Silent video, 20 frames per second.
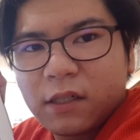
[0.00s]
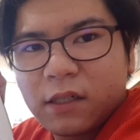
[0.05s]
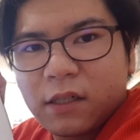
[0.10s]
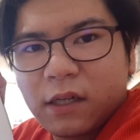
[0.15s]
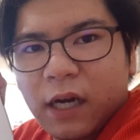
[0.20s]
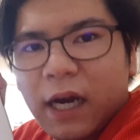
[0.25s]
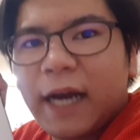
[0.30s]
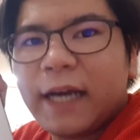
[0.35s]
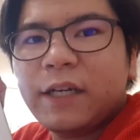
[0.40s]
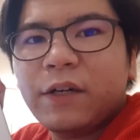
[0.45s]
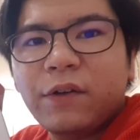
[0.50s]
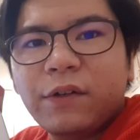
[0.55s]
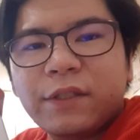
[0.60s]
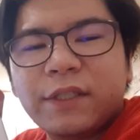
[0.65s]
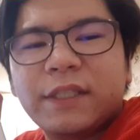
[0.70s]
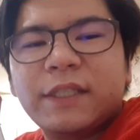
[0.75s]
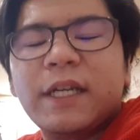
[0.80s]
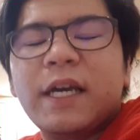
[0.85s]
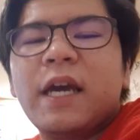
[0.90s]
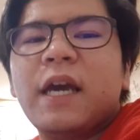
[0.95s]
I know
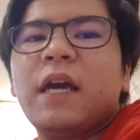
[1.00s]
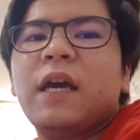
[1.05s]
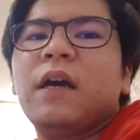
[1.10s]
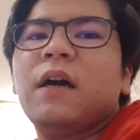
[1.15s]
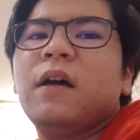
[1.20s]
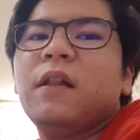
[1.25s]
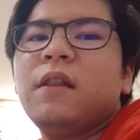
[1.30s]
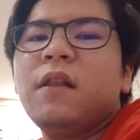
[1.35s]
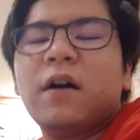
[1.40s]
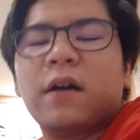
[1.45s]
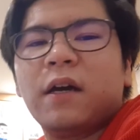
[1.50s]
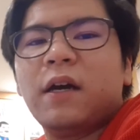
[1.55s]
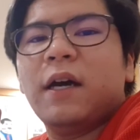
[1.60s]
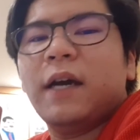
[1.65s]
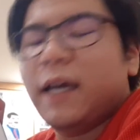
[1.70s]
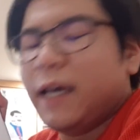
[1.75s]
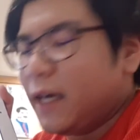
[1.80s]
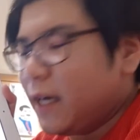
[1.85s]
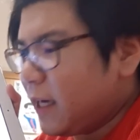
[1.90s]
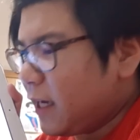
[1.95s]
it's a look.
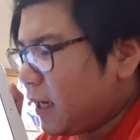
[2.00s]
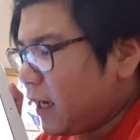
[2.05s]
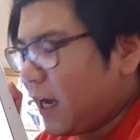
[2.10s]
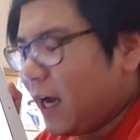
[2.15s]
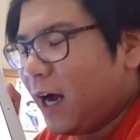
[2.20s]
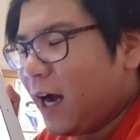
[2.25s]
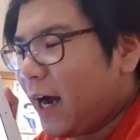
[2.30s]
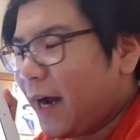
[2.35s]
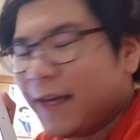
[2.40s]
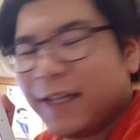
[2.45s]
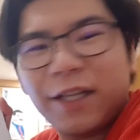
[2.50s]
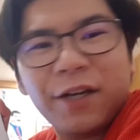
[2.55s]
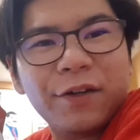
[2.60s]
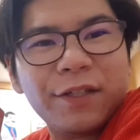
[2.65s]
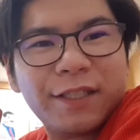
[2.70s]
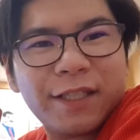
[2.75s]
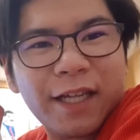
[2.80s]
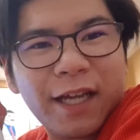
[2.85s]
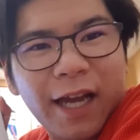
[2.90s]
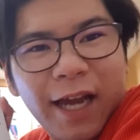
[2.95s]
I know
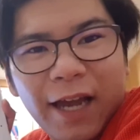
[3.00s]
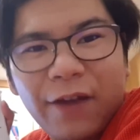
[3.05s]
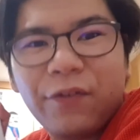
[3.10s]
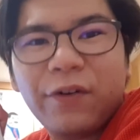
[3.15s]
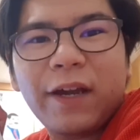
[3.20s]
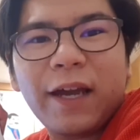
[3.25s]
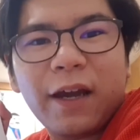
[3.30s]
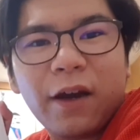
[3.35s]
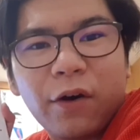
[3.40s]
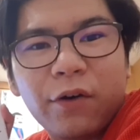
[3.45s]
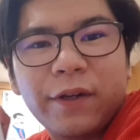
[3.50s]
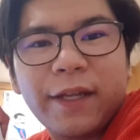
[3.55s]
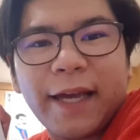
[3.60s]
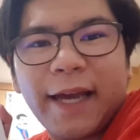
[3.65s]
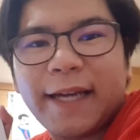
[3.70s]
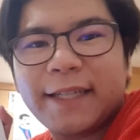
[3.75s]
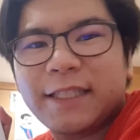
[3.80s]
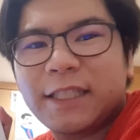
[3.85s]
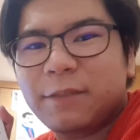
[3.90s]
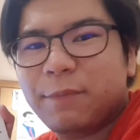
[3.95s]
it's every only
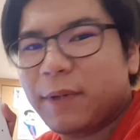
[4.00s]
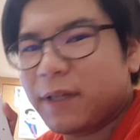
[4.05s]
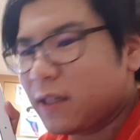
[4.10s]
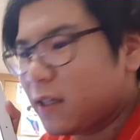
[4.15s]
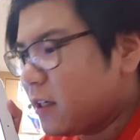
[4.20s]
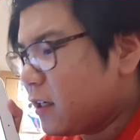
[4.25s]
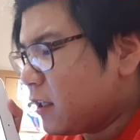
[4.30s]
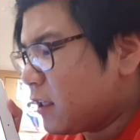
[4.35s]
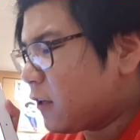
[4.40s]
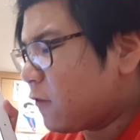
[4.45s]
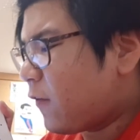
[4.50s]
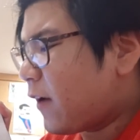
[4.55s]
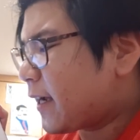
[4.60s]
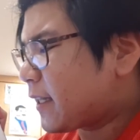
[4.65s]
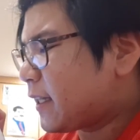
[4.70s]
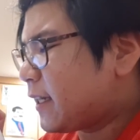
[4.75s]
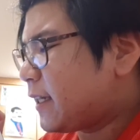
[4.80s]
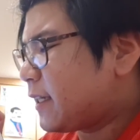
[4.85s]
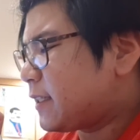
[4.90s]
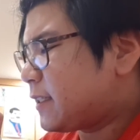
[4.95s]
has this, but the
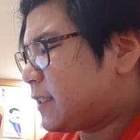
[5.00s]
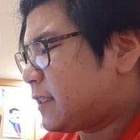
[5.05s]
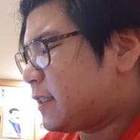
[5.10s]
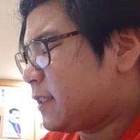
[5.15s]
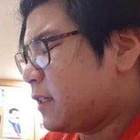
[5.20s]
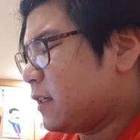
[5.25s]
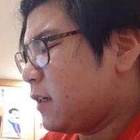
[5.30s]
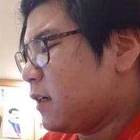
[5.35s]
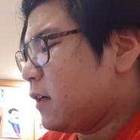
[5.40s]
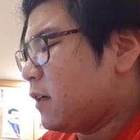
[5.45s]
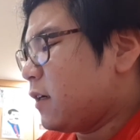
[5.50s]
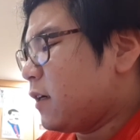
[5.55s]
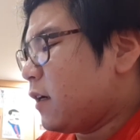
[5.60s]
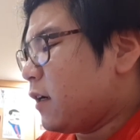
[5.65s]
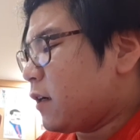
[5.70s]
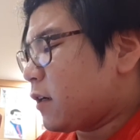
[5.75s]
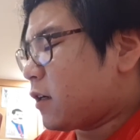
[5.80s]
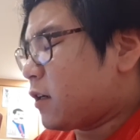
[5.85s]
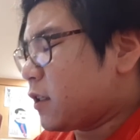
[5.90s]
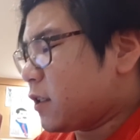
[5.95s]
fact that it's
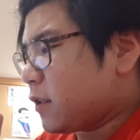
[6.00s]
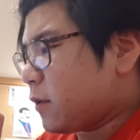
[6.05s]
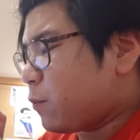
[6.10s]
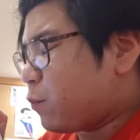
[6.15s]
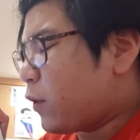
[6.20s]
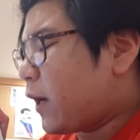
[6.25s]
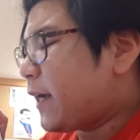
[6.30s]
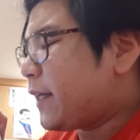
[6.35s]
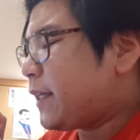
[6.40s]
bright